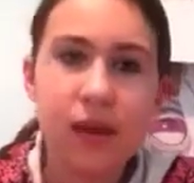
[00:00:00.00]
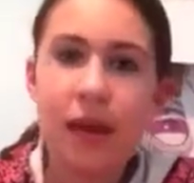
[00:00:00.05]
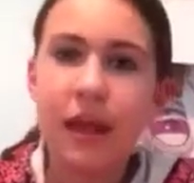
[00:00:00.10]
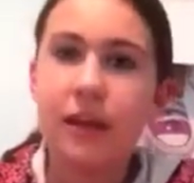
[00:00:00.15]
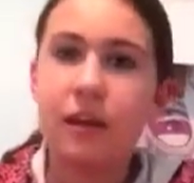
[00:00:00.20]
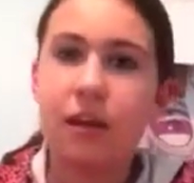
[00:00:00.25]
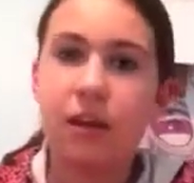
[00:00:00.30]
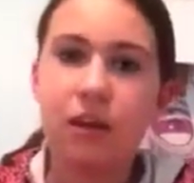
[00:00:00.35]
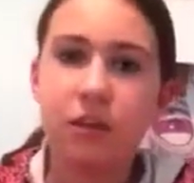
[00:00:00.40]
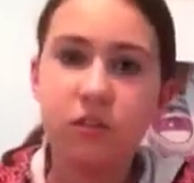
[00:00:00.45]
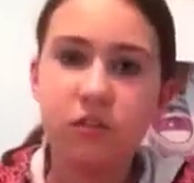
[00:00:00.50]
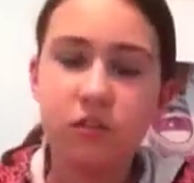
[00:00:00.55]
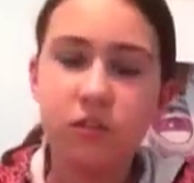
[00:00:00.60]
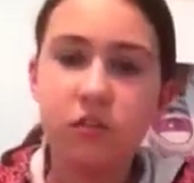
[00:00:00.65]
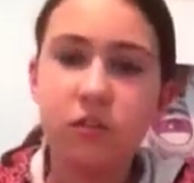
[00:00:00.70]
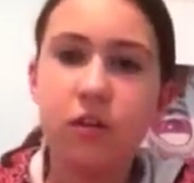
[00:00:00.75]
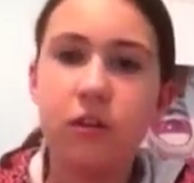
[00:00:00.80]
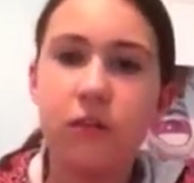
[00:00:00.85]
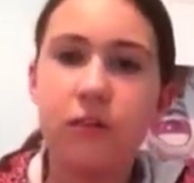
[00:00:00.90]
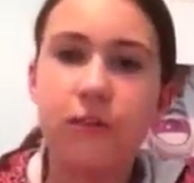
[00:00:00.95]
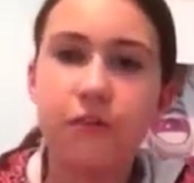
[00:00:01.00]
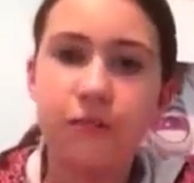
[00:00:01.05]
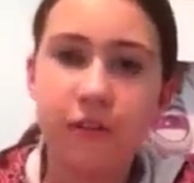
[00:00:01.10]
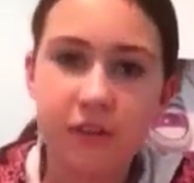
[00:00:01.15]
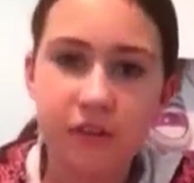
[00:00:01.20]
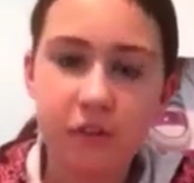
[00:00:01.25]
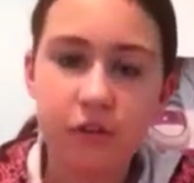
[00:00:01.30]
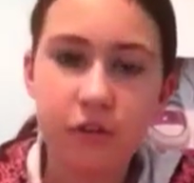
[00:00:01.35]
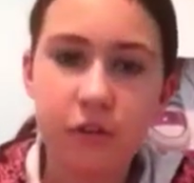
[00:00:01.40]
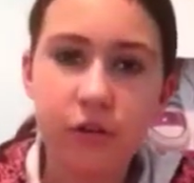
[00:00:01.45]
It hurts your
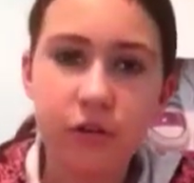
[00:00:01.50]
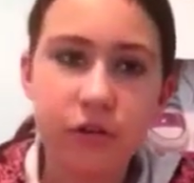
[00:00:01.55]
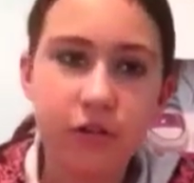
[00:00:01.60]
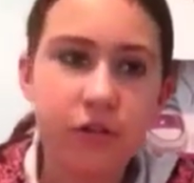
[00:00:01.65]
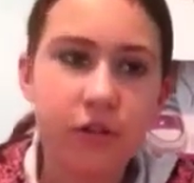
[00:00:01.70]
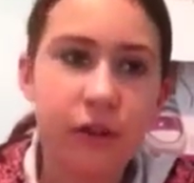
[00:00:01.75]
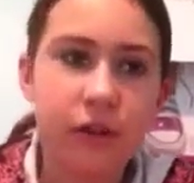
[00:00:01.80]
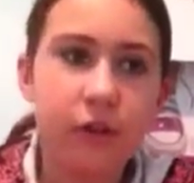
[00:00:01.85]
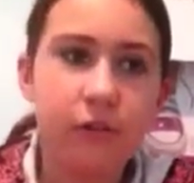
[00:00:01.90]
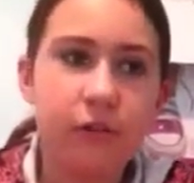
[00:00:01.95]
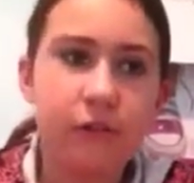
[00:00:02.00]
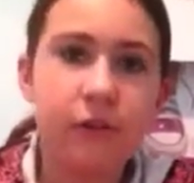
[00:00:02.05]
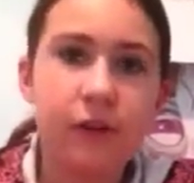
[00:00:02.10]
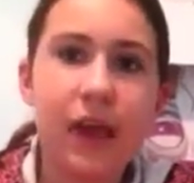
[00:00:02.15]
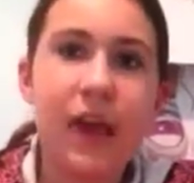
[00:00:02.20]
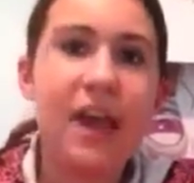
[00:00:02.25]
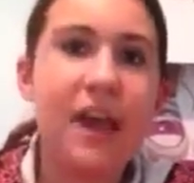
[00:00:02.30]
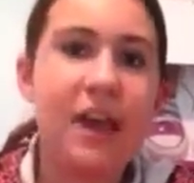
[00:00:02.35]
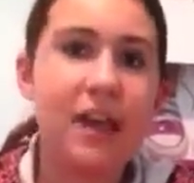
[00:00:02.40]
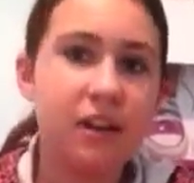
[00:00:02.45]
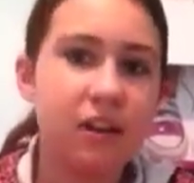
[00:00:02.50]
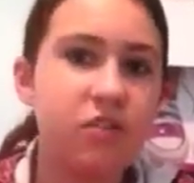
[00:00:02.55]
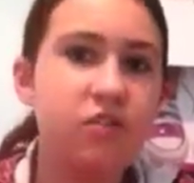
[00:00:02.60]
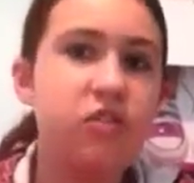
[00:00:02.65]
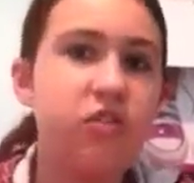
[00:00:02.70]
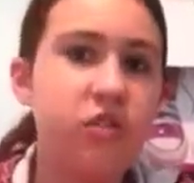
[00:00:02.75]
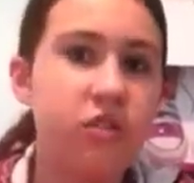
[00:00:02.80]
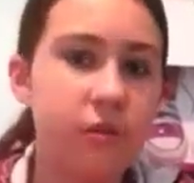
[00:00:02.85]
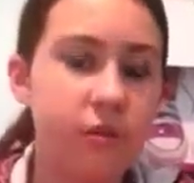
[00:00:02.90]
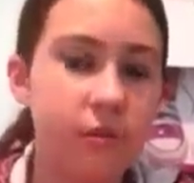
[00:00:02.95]
physical self
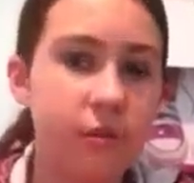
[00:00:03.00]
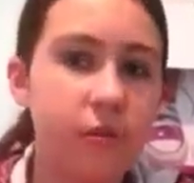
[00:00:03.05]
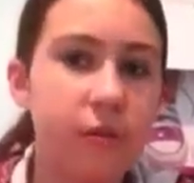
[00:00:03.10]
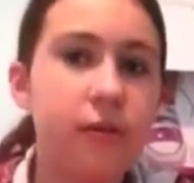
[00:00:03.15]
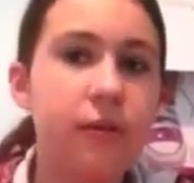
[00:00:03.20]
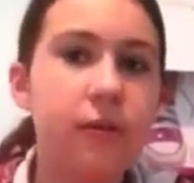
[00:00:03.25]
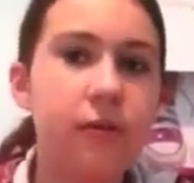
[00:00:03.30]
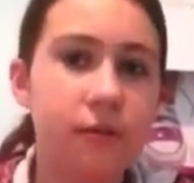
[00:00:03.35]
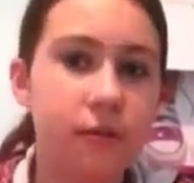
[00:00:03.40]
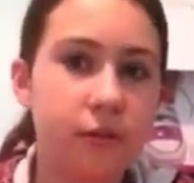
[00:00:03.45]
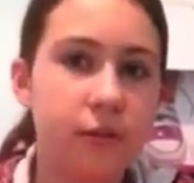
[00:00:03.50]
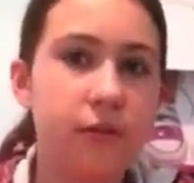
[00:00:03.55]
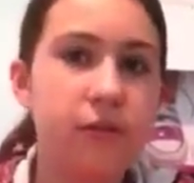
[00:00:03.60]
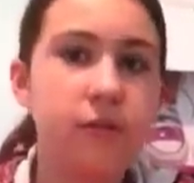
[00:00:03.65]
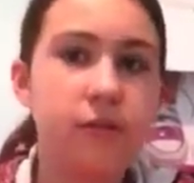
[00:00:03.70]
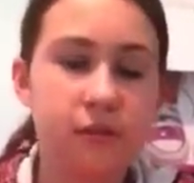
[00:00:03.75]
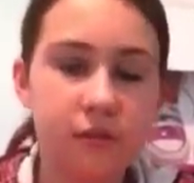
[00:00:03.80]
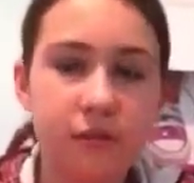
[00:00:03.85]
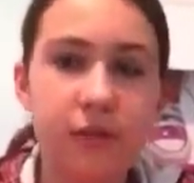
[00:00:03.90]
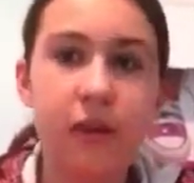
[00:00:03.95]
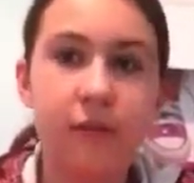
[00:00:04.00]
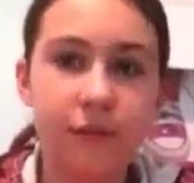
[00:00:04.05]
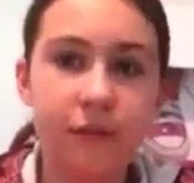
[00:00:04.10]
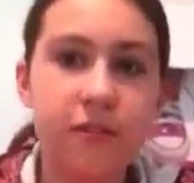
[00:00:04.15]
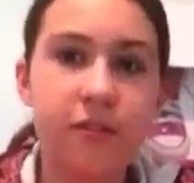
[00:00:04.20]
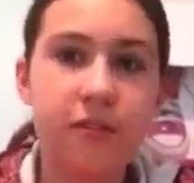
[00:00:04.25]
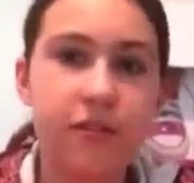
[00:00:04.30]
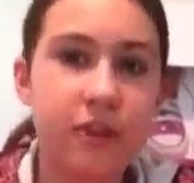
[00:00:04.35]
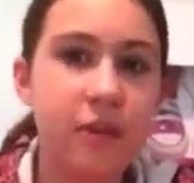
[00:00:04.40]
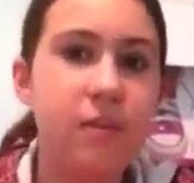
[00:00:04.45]
and your
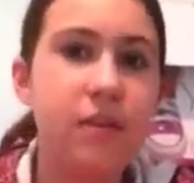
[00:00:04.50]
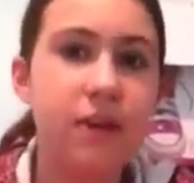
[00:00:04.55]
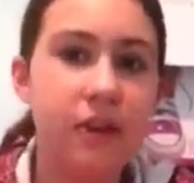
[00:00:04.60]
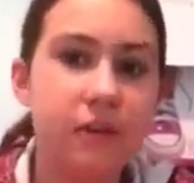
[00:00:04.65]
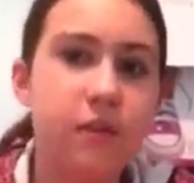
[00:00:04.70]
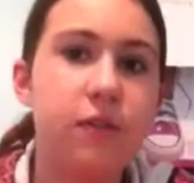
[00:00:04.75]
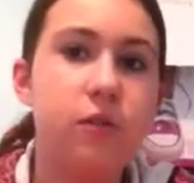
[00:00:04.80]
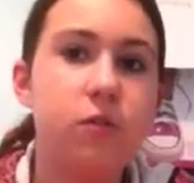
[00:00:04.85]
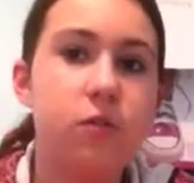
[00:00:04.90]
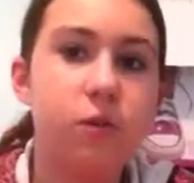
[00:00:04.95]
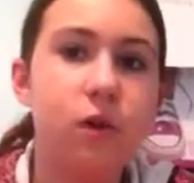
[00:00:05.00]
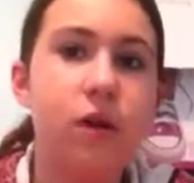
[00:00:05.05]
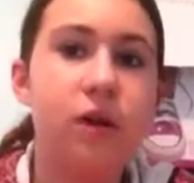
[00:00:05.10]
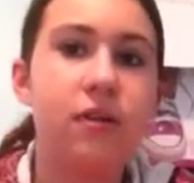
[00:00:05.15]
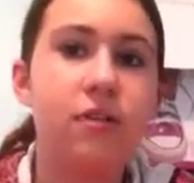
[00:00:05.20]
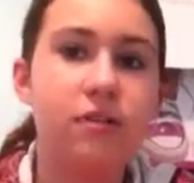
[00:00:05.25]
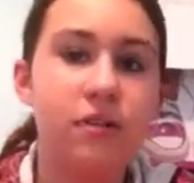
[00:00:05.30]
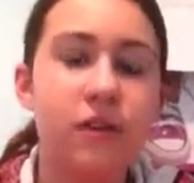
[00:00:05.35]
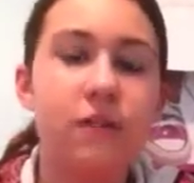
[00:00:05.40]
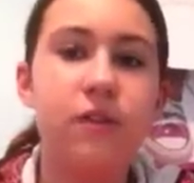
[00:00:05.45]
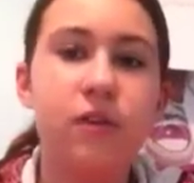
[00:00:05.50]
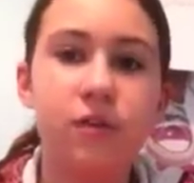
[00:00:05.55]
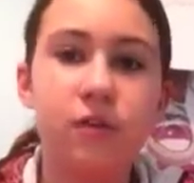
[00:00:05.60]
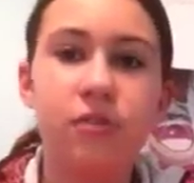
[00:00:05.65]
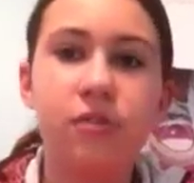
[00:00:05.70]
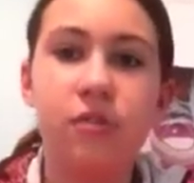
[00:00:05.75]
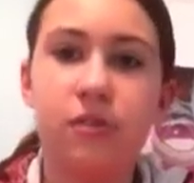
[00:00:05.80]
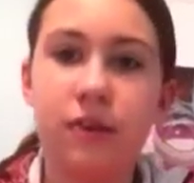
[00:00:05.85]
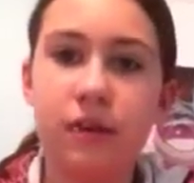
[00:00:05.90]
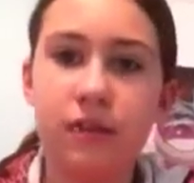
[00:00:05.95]
self-esteem even worse if you
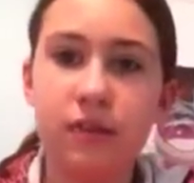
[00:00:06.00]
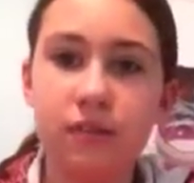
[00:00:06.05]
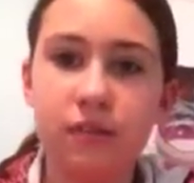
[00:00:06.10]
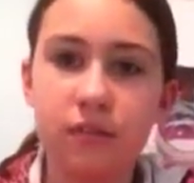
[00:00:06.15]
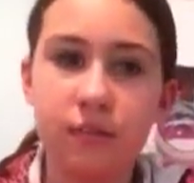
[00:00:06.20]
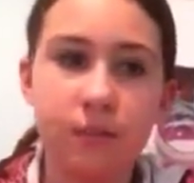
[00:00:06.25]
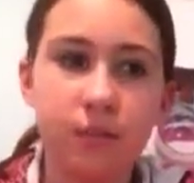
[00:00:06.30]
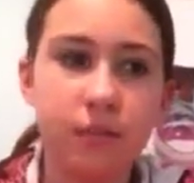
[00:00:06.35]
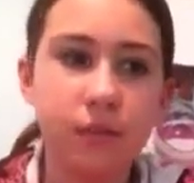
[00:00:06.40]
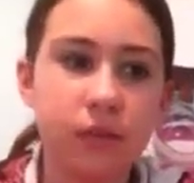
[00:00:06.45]
do this.